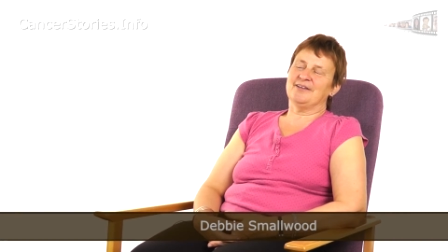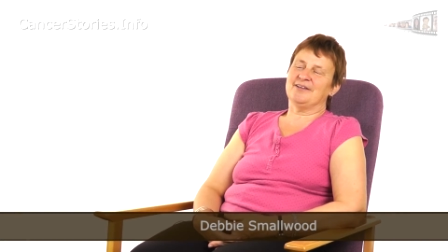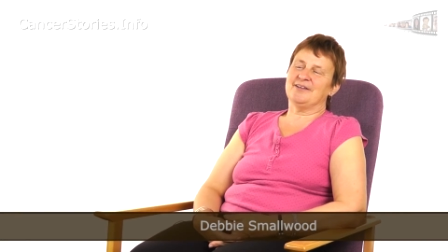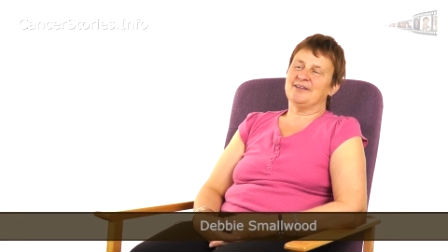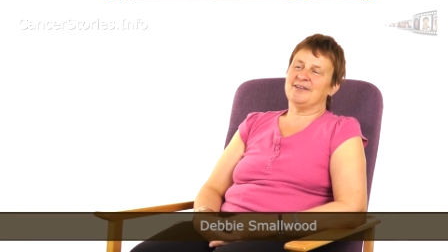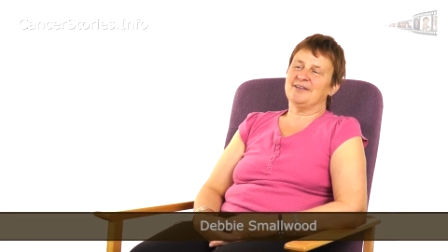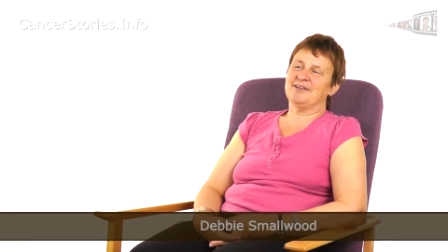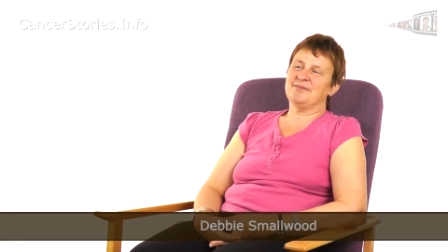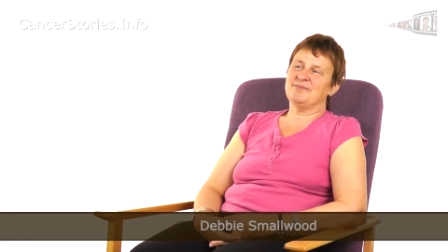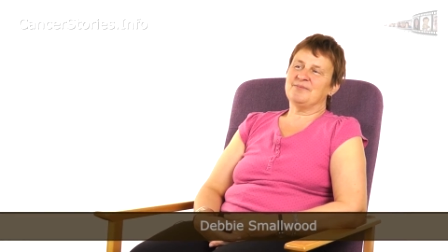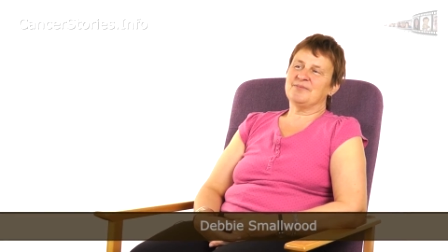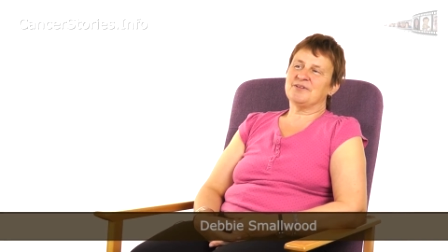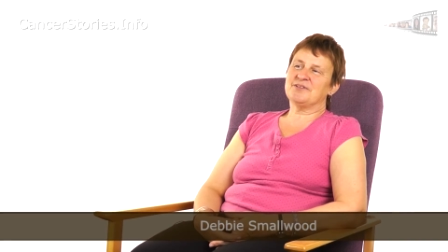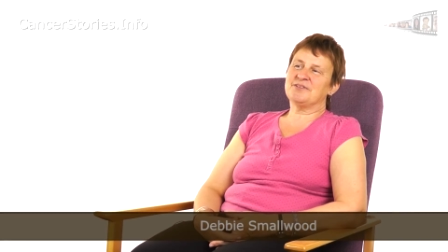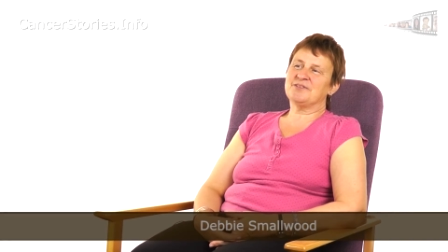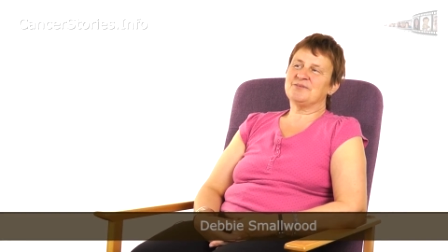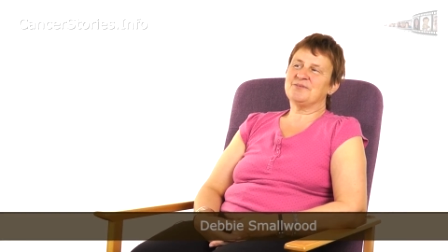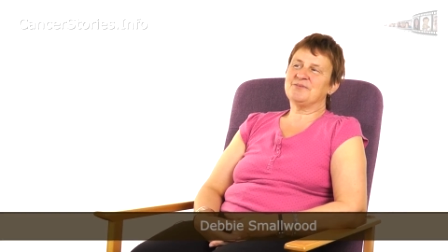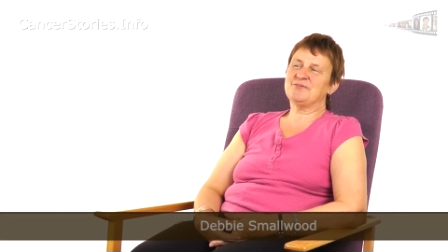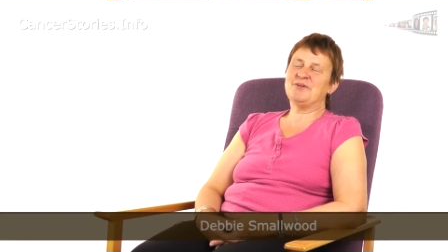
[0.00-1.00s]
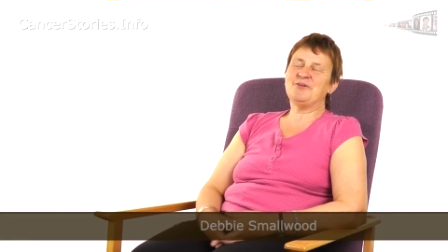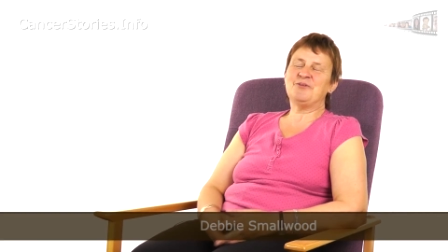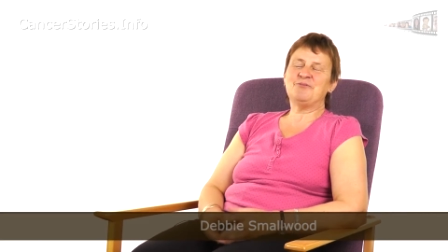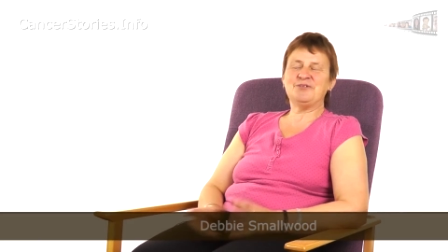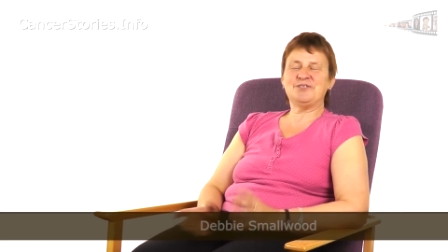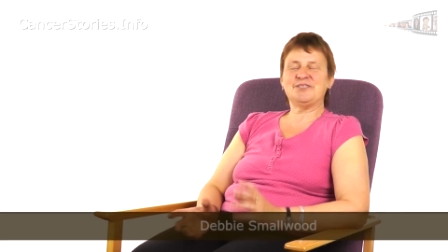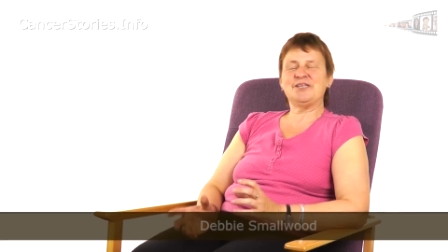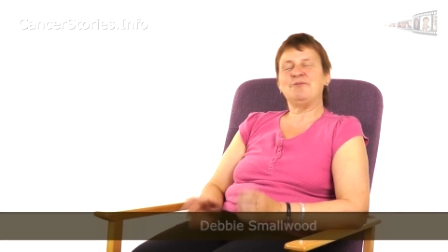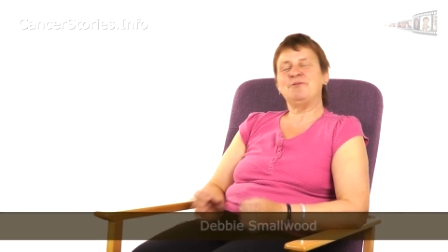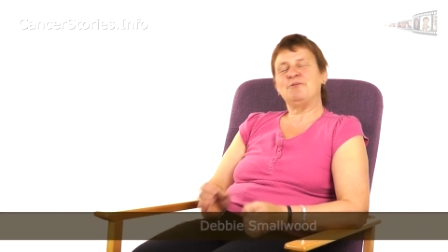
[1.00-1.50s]
Because we
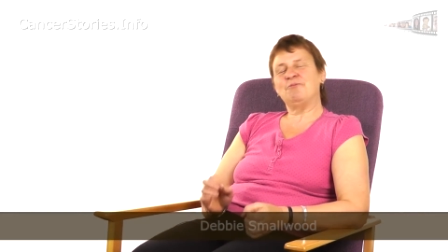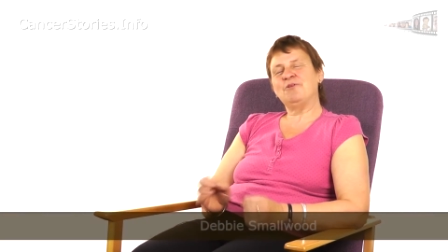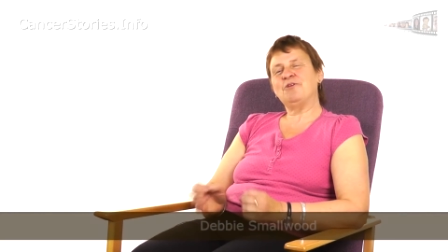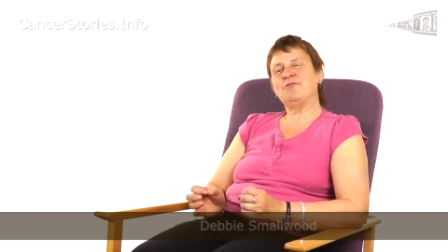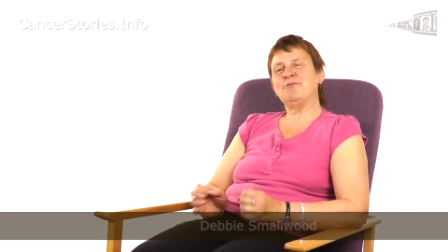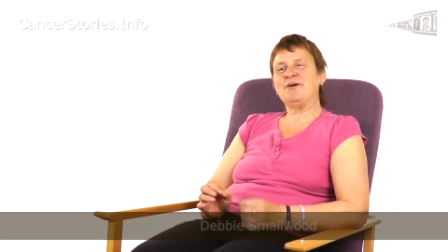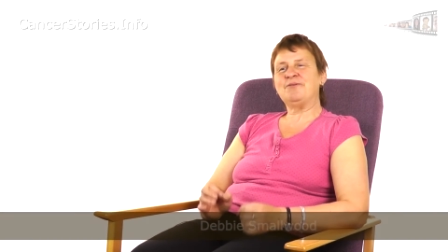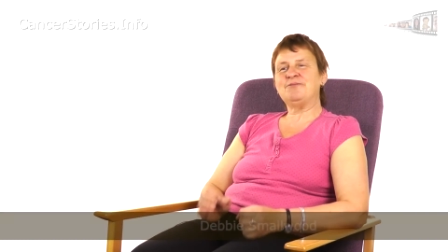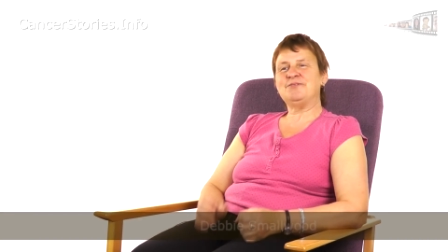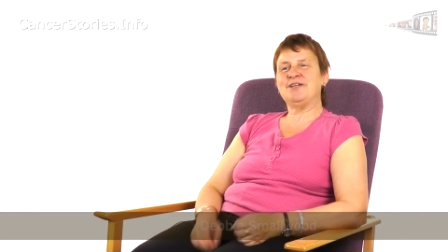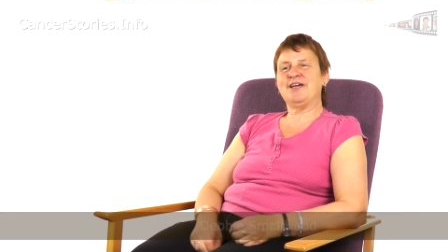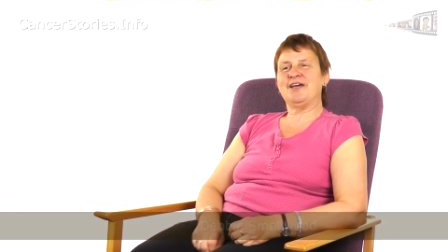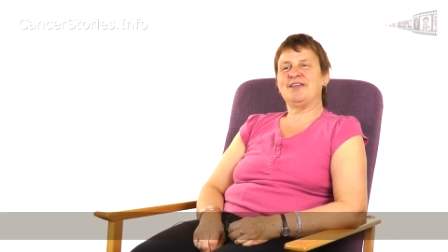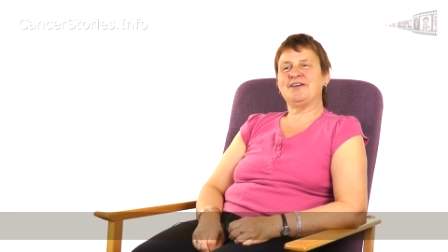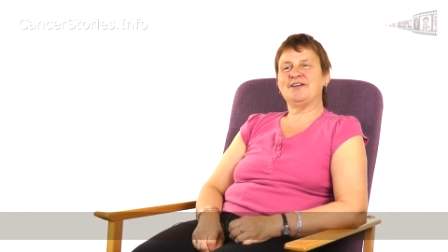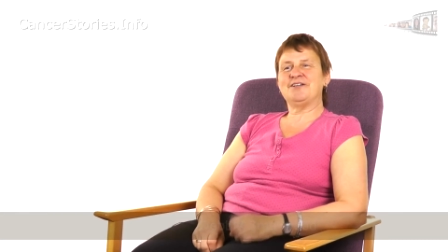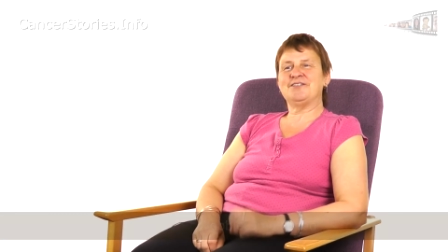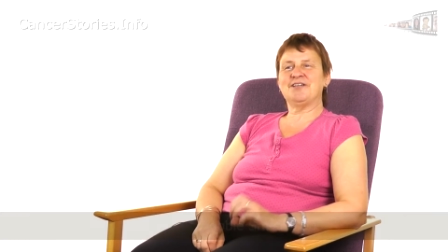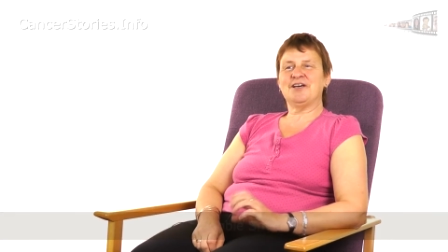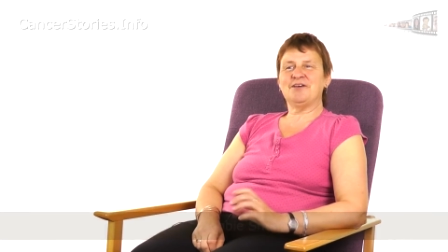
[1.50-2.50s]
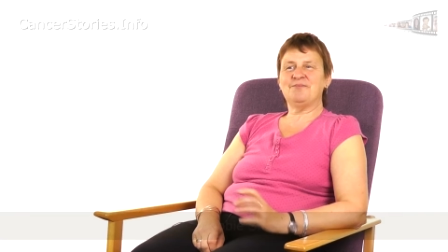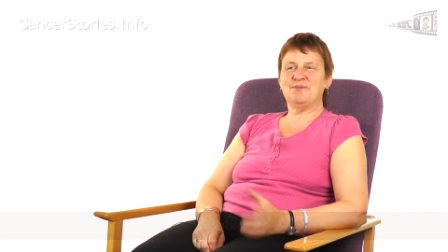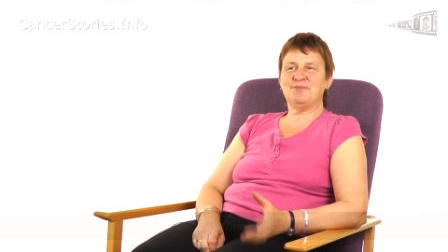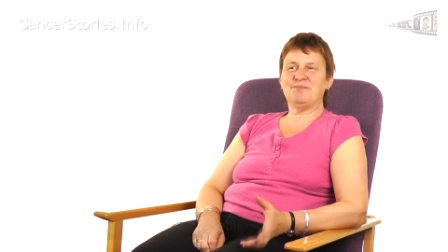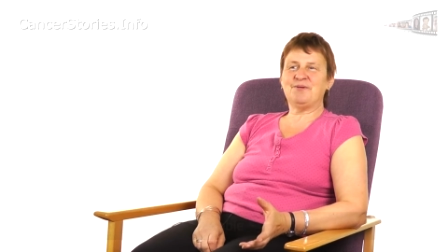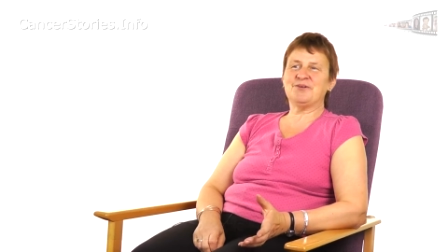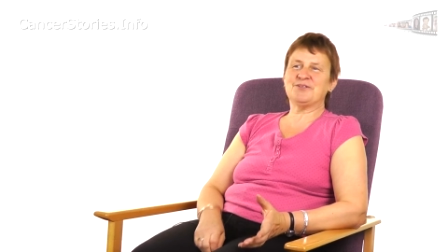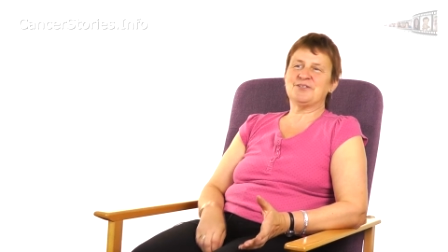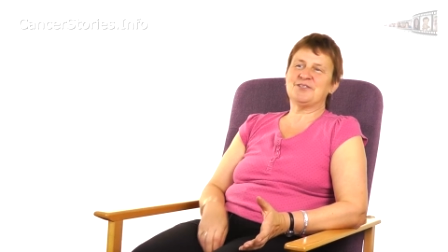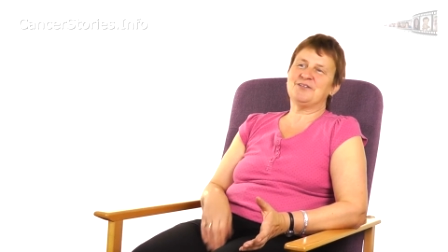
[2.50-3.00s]
always say we work well together, because I'm the
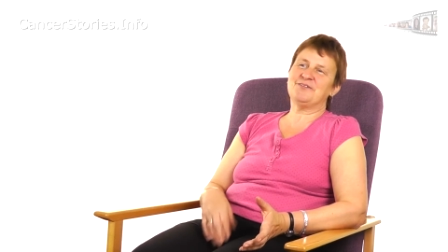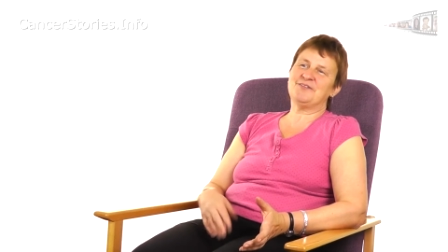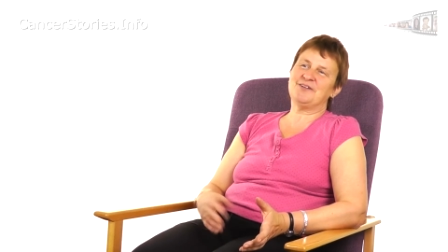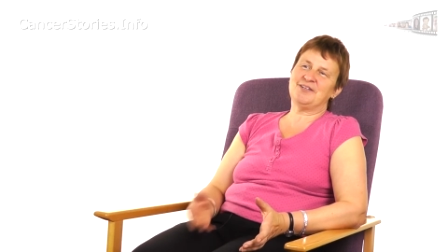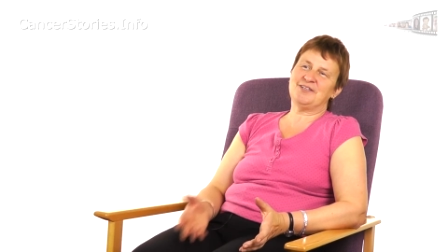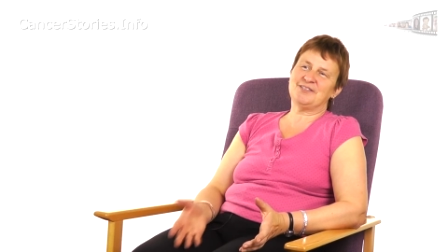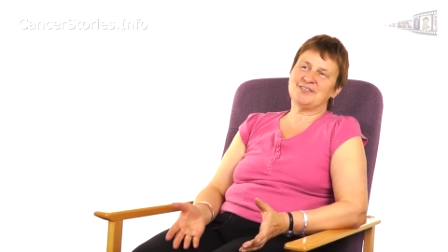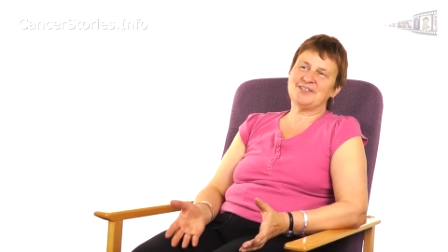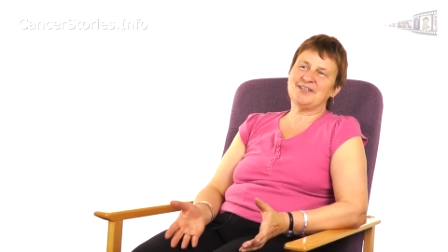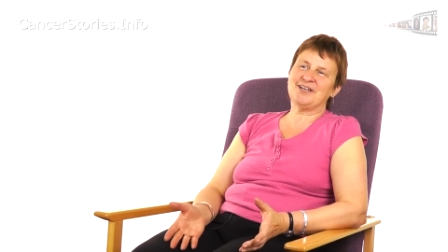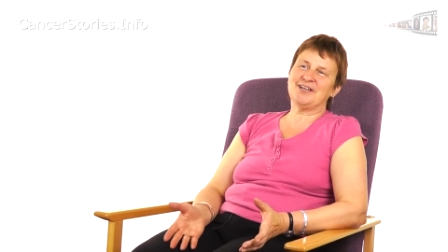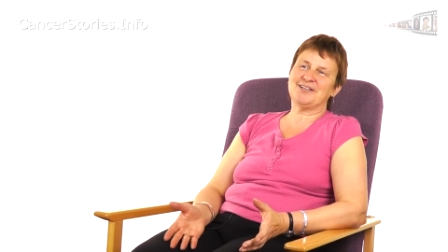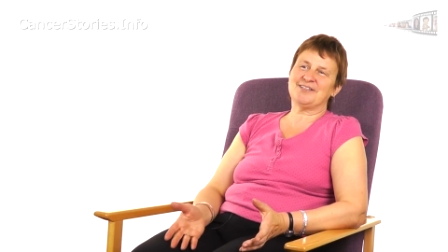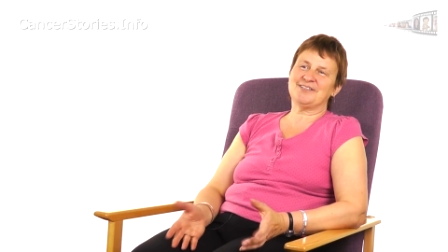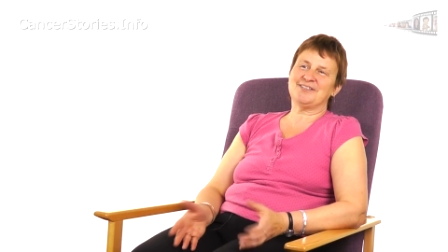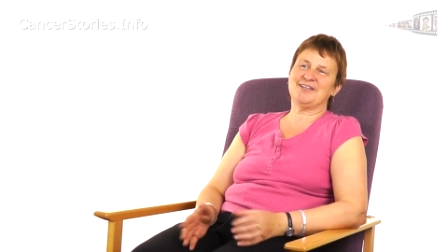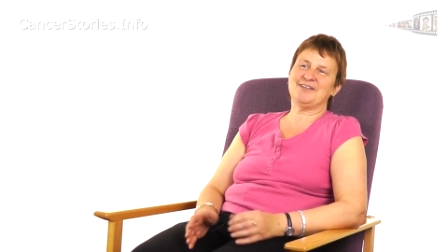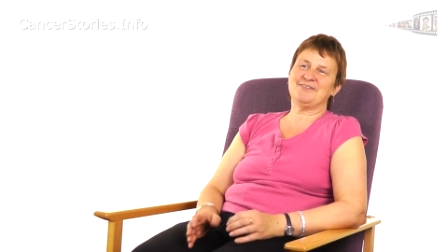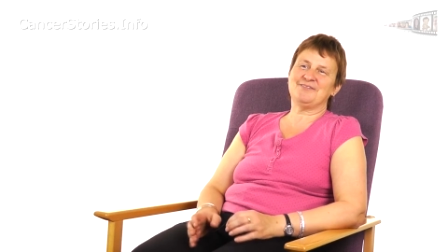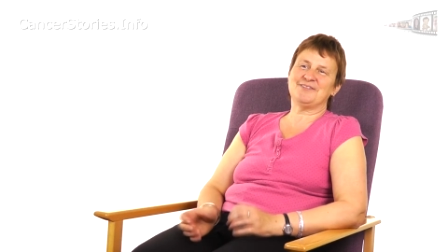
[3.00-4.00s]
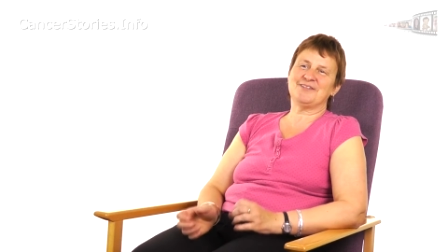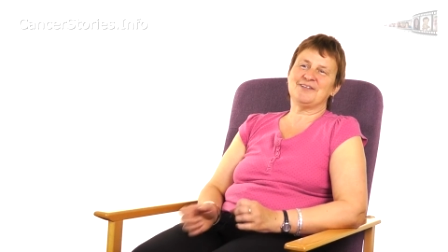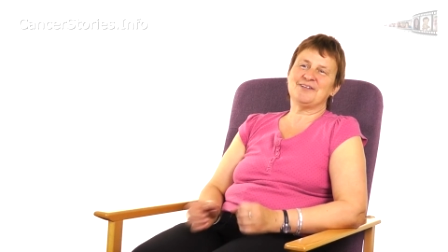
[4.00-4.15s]
positive and he's the negative.